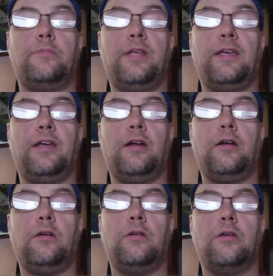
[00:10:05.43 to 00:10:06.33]
Take
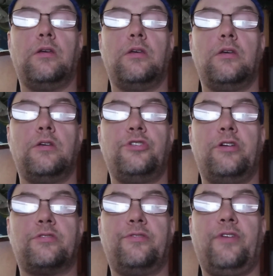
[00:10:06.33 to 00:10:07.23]
care.
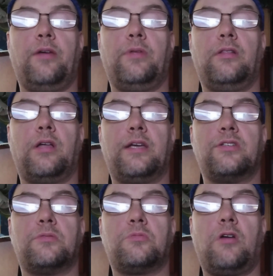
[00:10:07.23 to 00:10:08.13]
Cherish your family. Like and
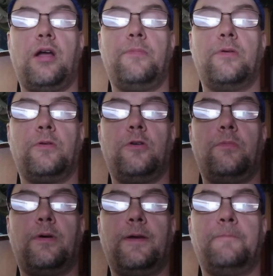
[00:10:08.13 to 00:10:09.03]
subscribe.
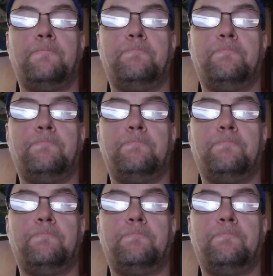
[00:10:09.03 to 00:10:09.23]
Goodbye.